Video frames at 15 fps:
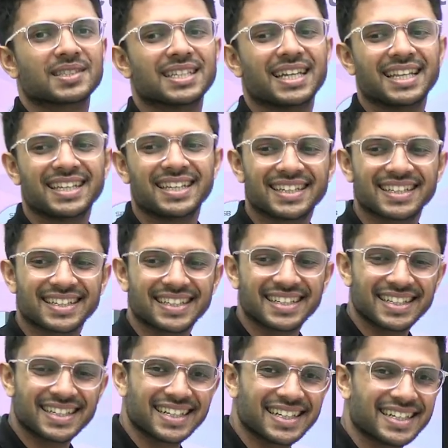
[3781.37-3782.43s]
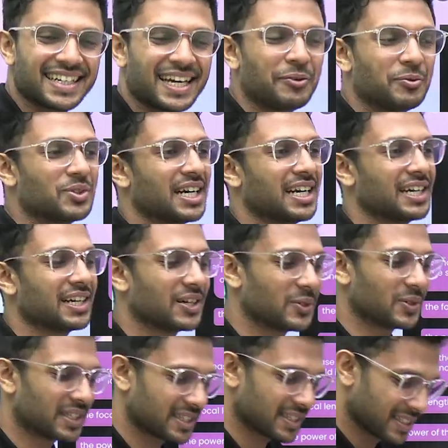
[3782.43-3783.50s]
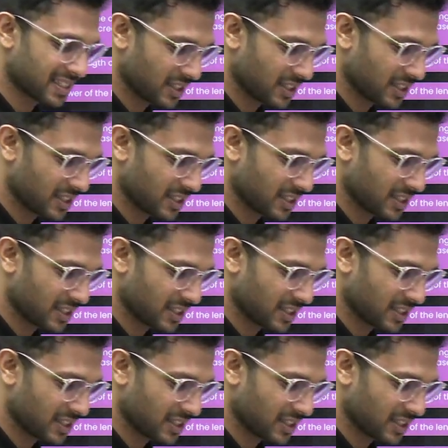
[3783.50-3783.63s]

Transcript: Jaldi. Time is running out.